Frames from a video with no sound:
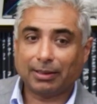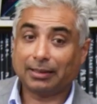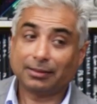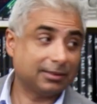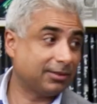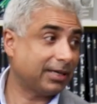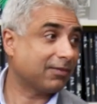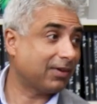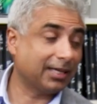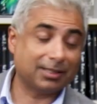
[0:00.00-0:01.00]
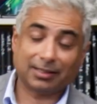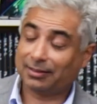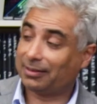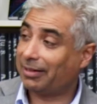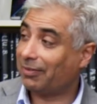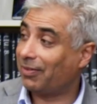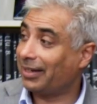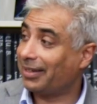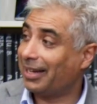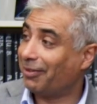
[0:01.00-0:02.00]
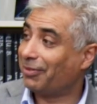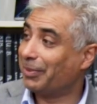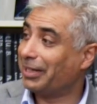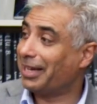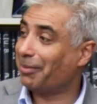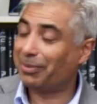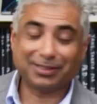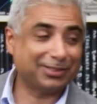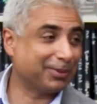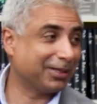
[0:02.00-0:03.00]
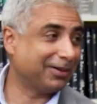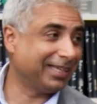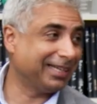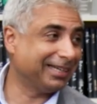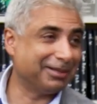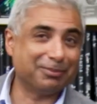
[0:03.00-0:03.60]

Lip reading: Yeah, there's a direct flight. Yes. There's a direct flight now from Indianapolis, so we're going to lean in and